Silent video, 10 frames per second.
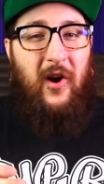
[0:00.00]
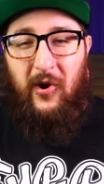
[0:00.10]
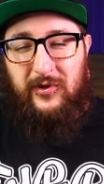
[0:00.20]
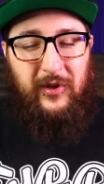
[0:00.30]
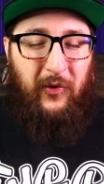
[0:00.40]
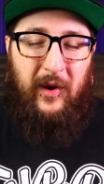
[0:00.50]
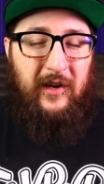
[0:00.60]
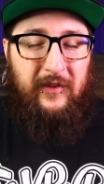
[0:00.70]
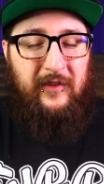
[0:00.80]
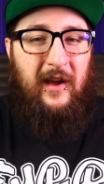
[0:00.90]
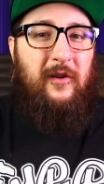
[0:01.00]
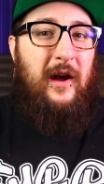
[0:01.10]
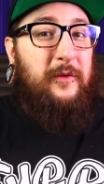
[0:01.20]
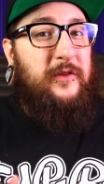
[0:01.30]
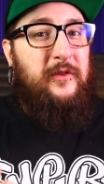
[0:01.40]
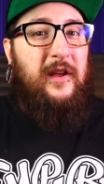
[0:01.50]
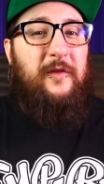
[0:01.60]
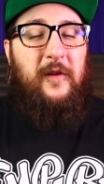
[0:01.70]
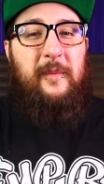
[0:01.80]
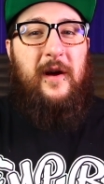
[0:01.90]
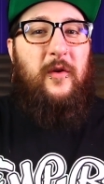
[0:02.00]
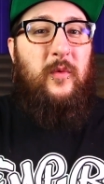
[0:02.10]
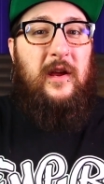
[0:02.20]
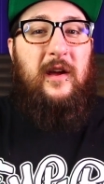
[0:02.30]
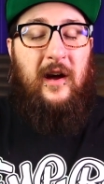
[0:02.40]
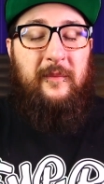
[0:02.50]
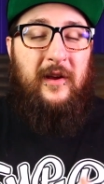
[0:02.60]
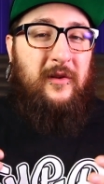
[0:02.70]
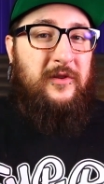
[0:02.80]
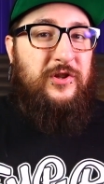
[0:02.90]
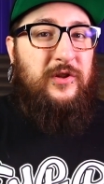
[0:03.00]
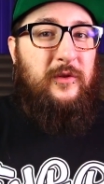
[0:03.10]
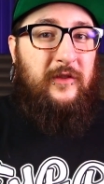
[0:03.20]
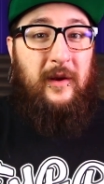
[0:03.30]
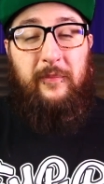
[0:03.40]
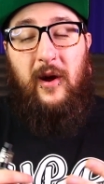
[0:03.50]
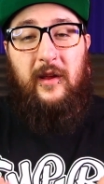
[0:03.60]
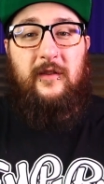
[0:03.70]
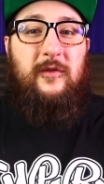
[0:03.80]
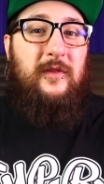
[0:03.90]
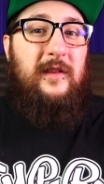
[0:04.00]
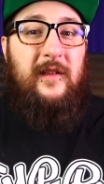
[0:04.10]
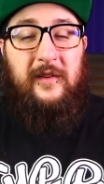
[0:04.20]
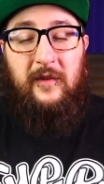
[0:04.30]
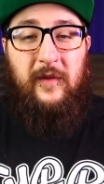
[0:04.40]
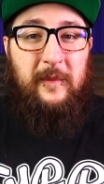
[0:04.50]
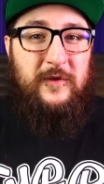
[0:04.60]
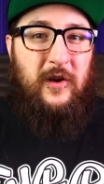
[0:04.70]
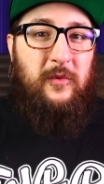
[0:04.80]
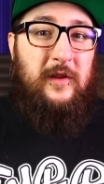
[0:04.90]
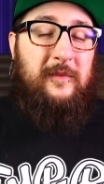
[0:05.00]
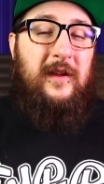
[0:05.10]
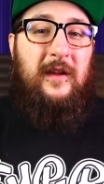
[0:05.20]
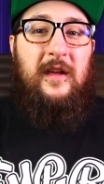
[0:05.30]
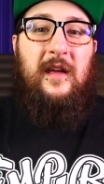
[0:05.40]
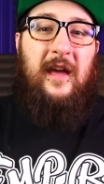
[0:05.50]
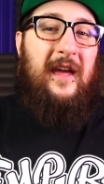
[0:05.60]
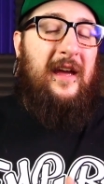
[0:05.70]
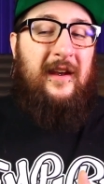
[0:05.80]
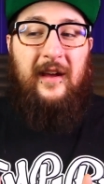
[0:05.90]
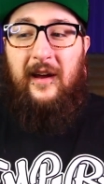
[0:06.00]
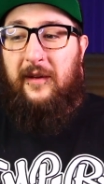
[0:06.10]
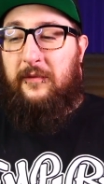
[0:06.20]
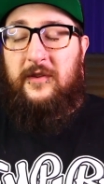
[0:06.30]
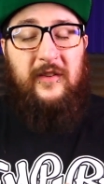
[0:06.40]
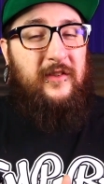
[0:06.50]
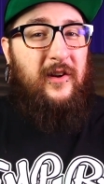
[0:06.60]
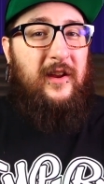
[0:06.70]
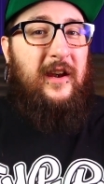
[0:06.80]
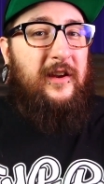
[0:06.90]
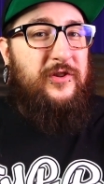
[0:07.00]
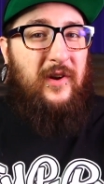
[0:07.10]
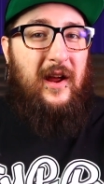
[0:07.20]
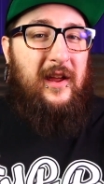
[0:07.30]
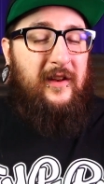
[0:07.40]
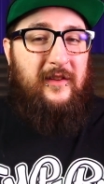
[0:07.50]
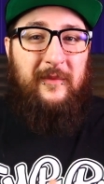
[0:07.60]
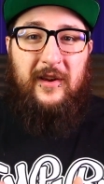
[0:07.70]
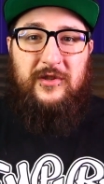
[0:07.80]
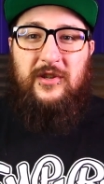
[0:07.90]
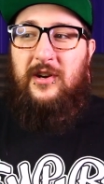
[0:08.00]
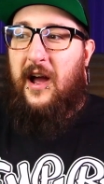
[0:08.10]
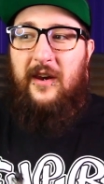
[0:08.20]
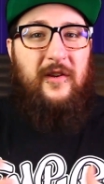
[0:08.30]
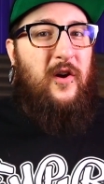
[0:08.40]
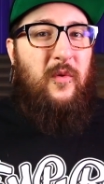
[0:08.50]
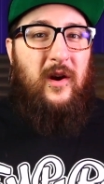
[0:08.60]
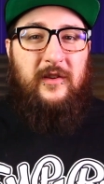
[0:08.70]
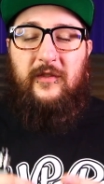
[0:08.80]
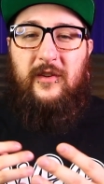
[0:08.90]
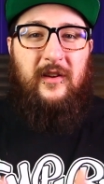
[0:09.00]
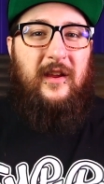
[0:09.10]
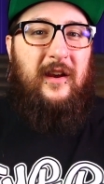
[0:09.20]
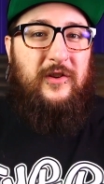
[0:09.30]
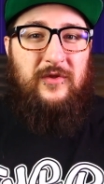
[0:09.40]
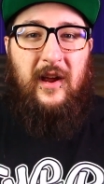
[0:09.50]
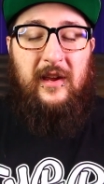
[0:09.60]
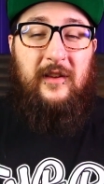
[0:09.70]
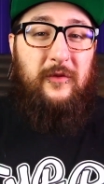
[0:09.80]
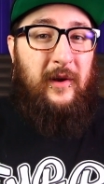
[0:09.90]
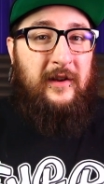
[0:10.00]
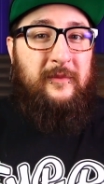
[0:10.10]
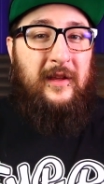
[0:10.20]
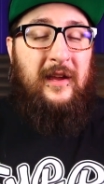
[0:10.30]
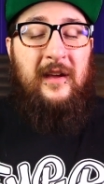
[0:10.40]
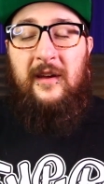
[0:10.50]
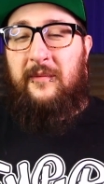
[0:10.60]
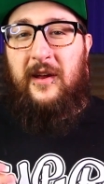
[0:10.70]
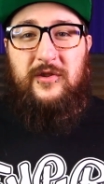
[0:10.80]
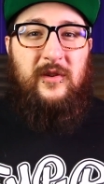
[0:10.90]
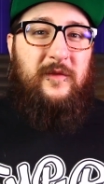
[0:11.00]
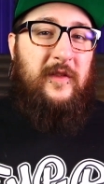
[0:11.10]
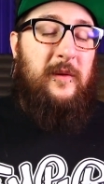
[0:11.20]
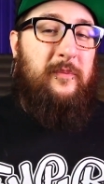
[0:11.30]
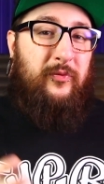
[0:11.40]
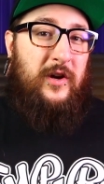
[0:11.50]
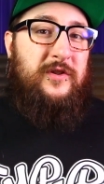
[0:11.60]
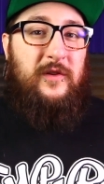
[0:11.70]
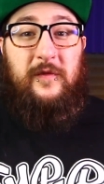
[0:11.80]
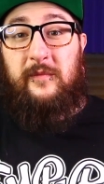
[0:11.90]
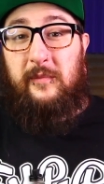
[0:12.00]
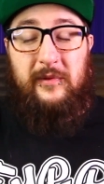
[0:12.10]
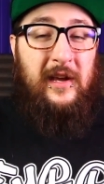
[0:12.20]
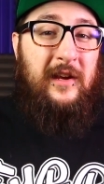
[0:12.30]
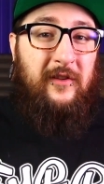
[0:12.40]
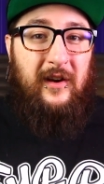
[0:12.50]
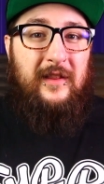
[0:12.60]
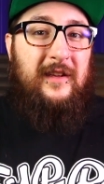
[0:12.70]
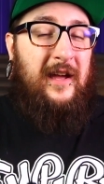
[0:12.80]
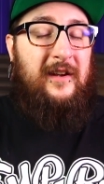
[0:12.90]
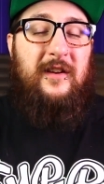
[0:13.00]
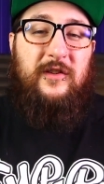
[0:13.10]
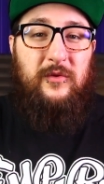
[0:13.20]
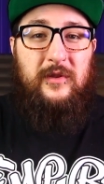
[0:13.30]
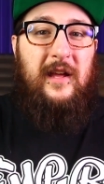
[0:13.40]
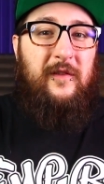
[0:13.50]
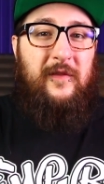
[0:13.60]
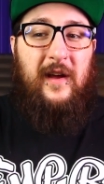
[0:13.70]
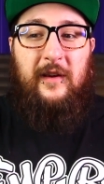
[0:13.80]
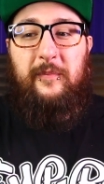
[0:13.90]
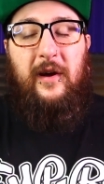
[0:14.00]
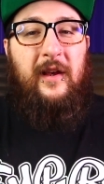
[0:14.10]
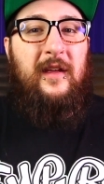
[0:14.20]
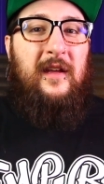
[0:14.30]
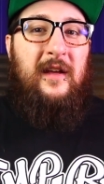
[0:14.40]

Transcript: aren't the greatest. Now, I was using it for about a week on my own juice. I brought it to the London Vape Show with me, and I just started getting dry hits. I'm not sure, out of nowhere, just started getting dry hits randomly. I'm not sure if the pressure from the plane or anything had to do with that fact, but